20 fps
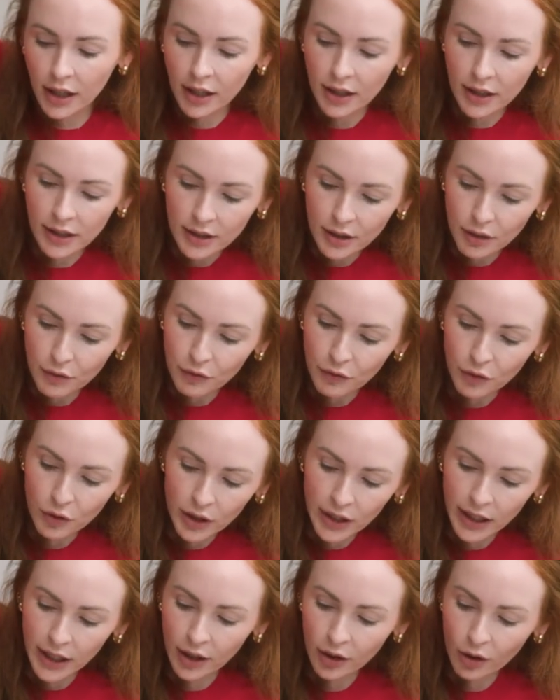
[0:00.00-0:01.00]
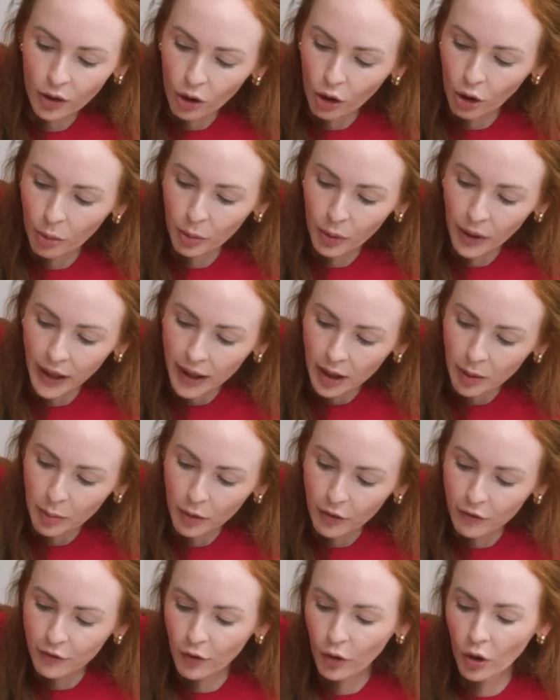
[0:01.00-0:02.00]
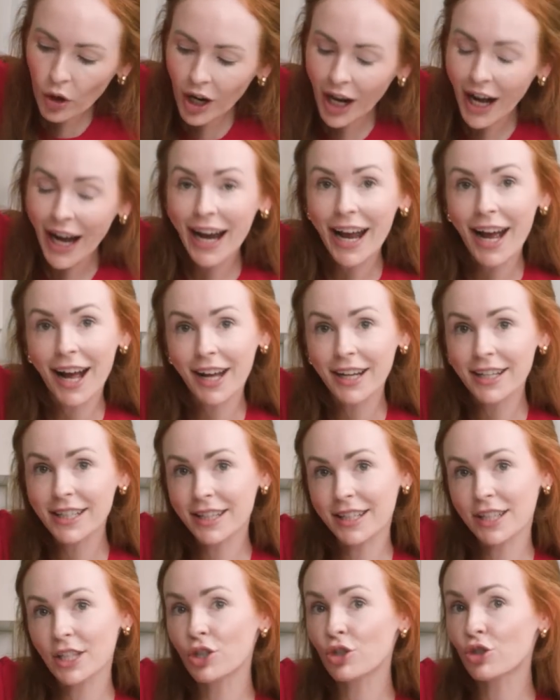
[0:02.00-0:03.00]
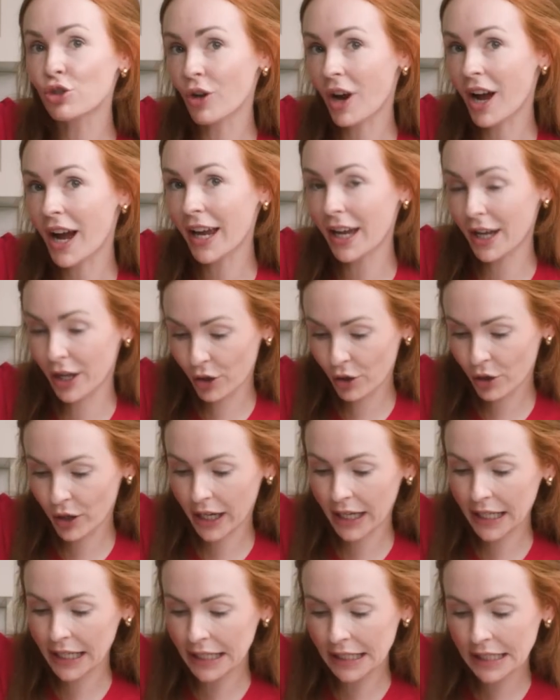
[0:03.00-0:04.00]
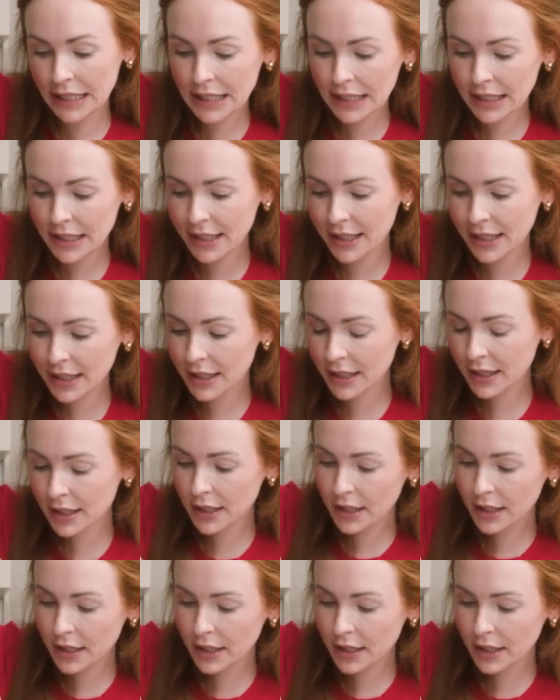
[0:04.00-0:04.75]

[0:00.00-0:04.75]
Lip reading: is fully incorporated before I add the dry ingredients.